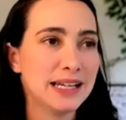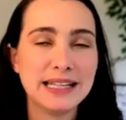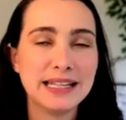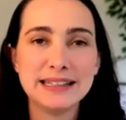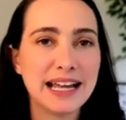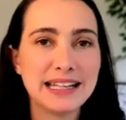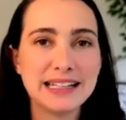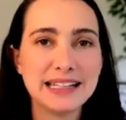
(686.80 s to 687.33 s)

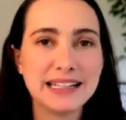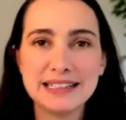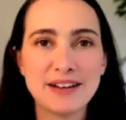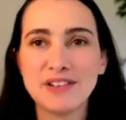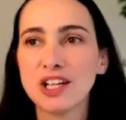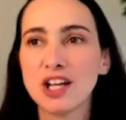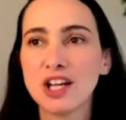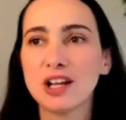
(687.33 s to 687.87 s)

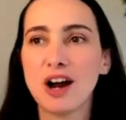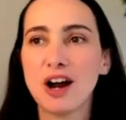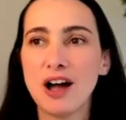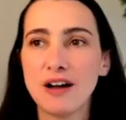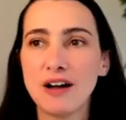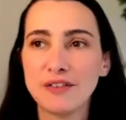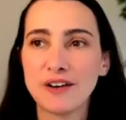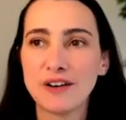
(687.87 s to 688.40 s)
$97
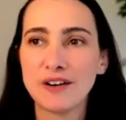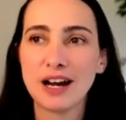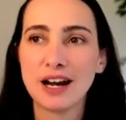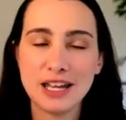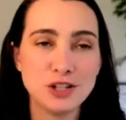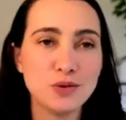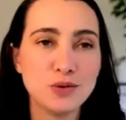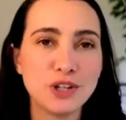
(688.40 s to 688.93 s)
offer
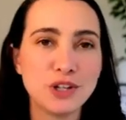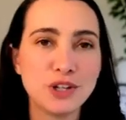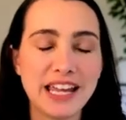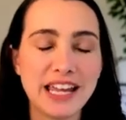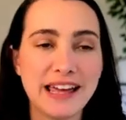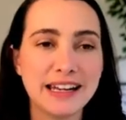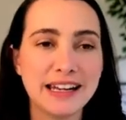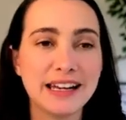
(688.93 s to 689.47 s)
and you would
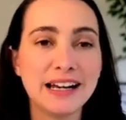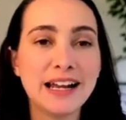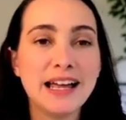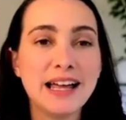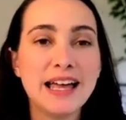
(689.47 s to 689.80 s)
get it.